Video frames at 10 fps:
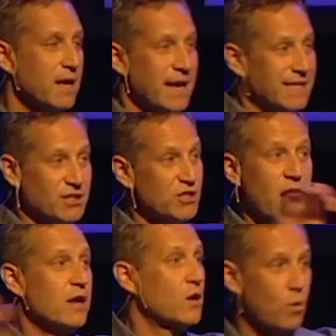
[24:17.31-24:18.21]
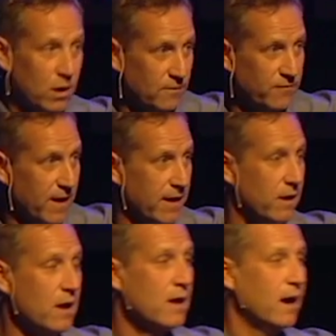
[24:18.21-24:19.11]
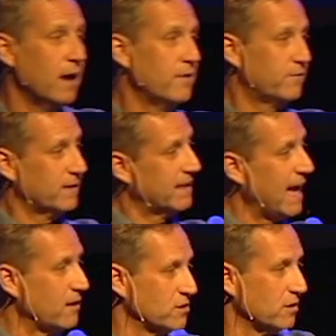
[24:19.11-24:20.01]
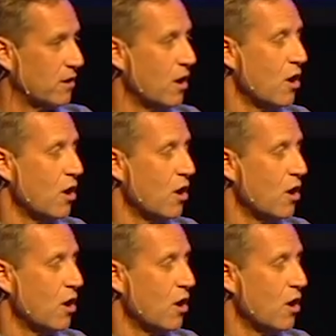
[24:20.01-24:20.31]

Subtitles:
it's not a qualifier of counselor.